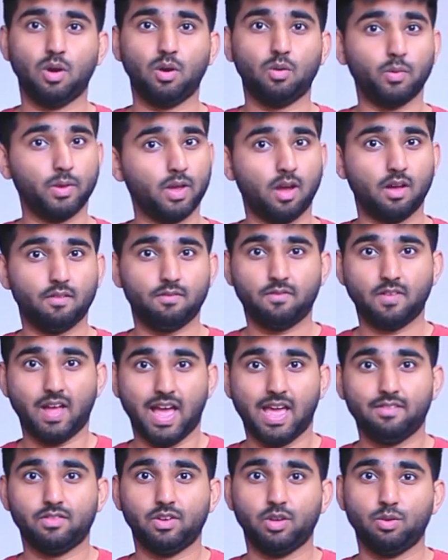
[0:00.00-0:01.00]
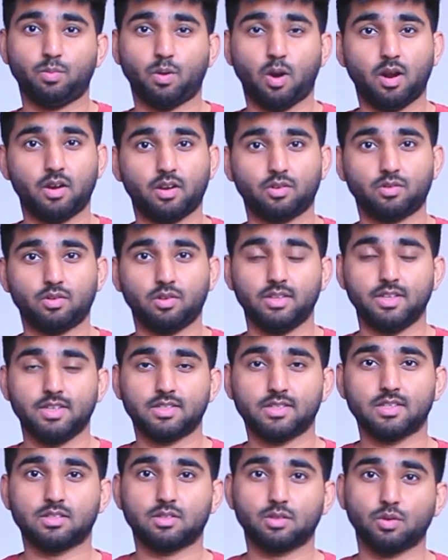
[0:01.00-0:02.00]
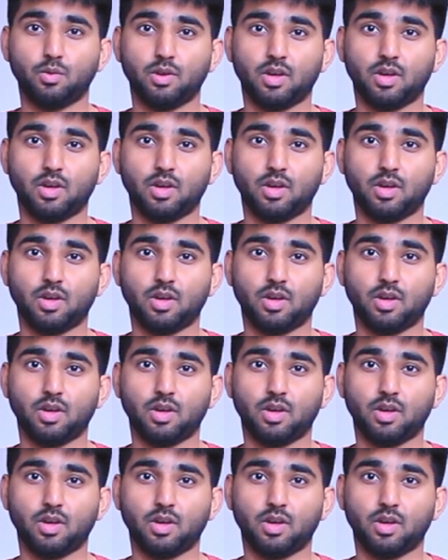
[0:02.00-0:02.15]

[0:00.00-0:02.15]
Well, we got five new product releases.